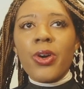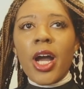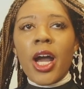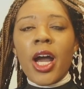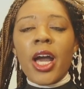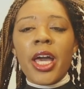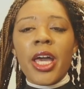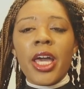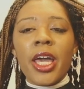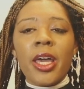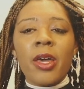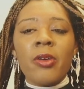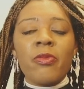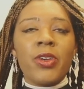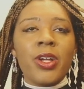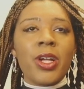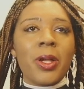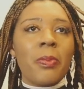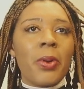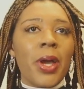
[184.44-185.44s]
I am
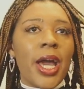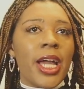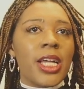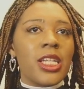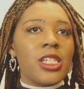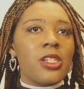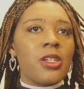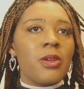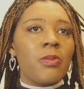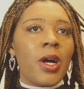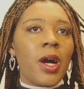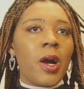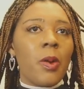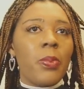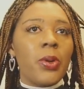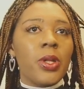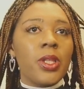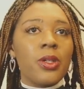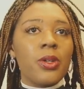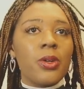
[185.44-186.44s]
very passionate
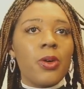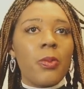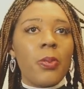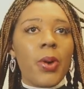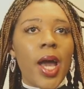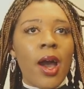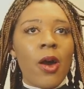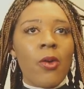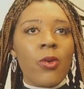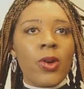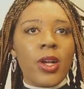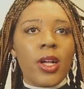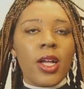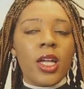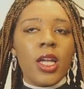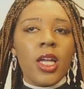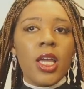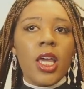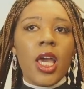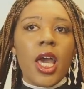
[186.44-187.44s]
about political
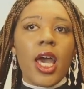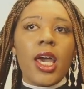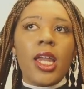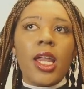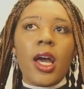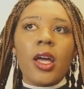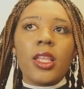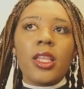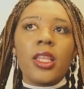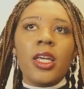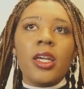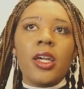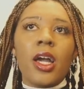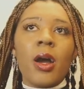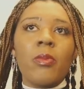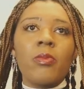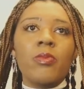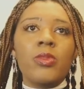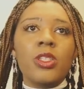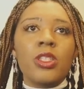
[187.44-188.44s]
power, and I think
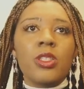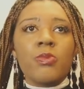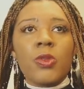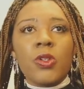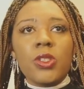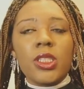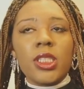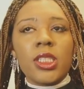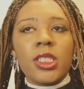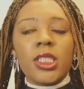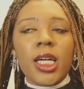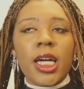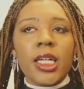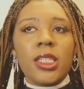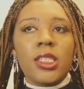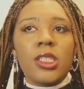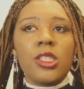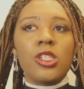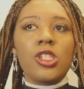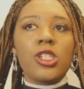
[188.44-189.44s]
I'm just most
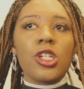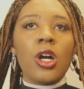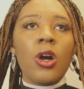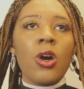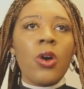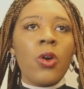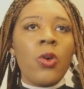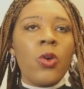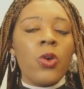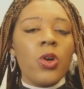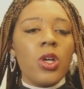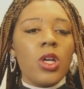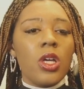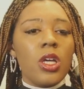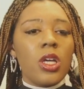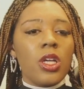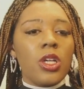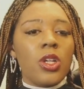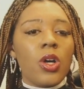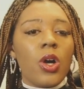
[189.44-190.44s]
excited to show,
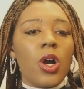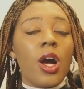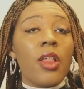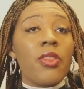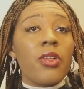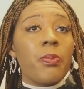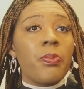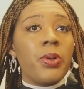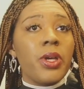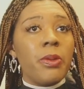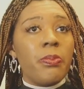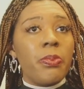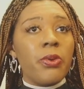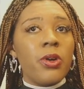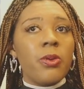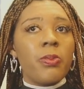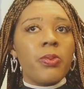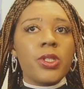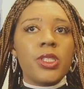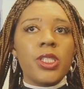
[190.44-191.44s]
other
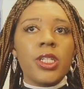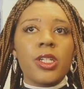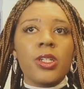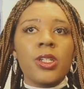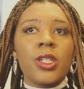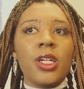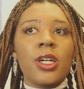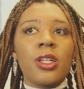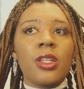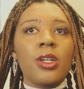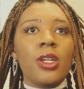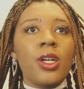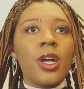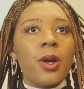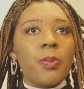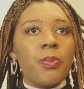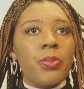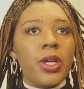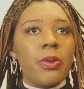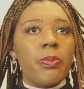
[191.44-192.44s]
people, particularly other
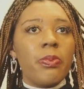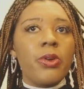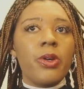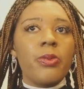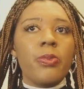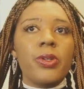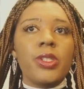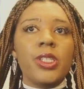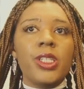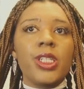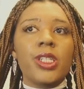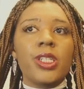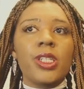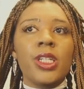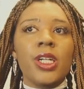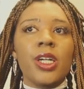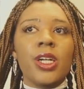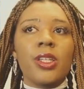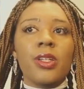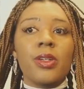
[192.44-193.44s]
young people,
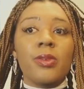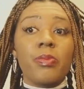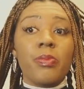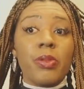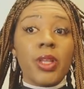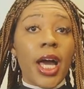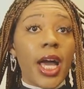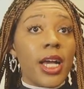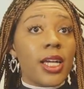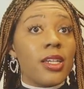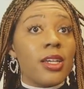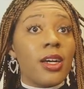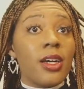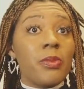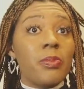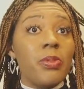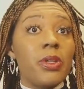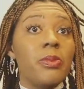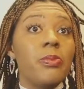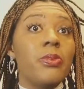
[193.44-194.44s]
particularly other black
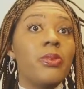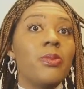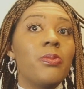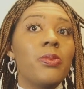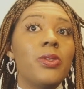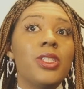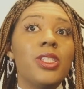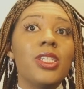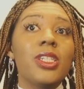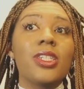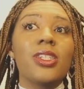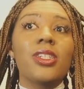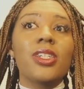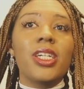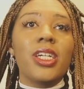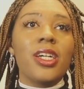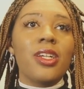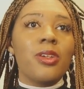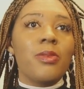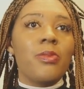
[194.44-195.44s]
young people,
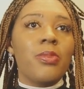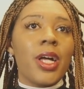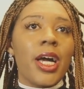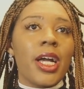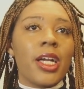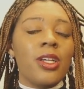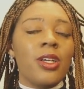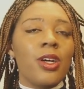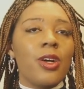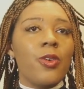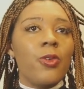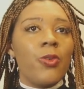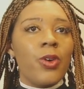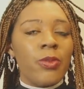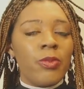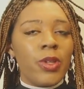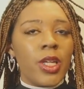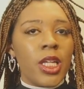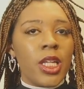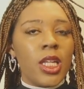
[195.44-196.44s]
particularly other black young
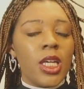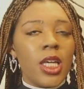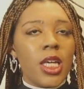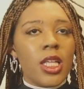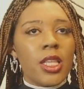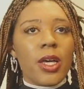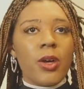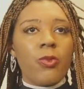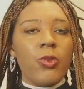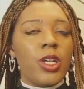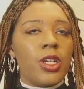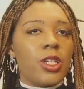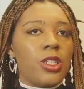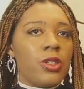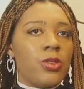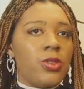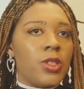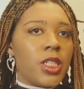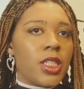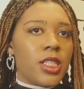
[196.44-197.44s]
women, that we can
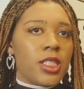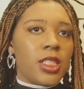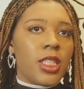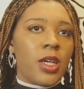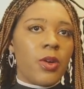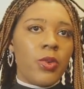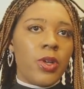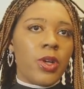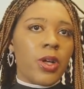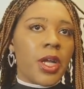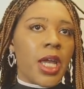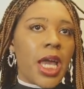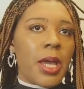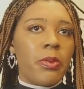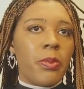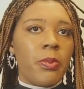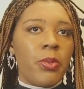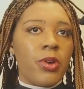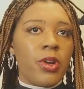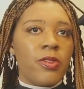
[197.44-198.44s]
do this, that we are
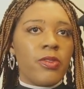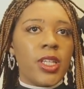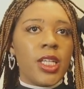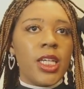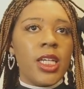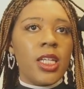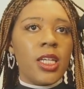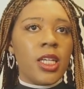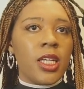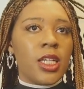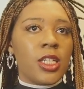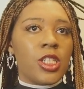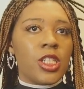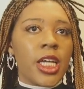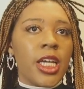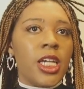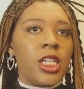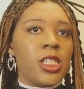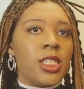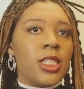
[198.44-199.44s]
capable of leading and
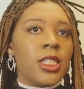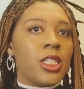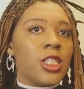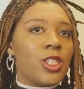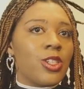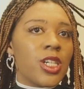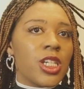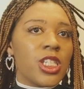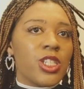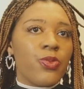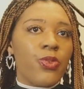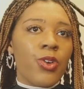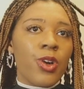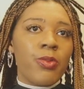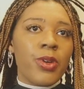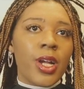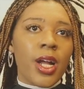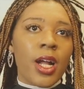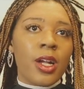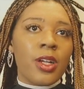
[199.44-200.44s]
changing and
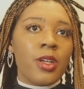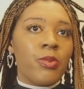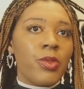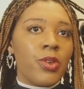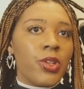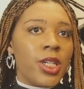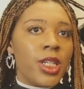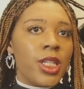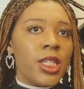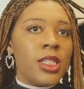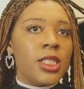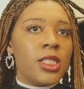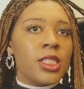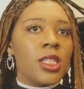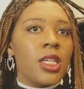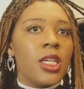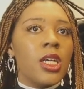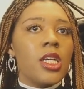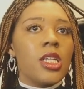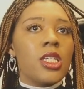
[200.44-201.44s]
transforming our
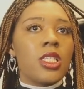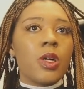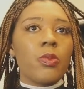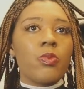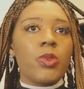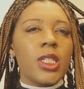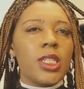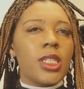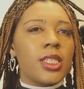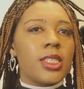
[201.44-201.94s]
communities. So I'm really